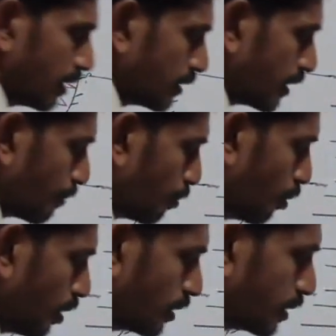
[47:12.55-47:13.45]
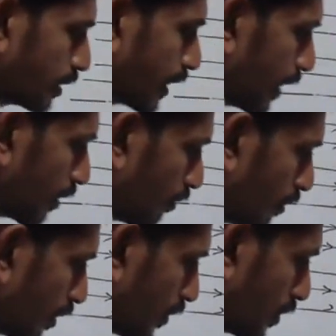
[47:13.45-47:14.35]
This is the pole. This is center of
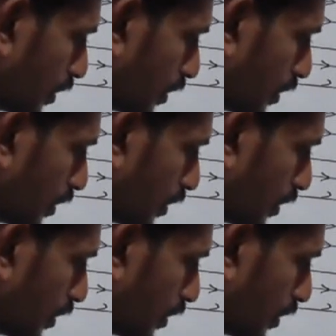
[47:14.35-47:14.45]
curvature.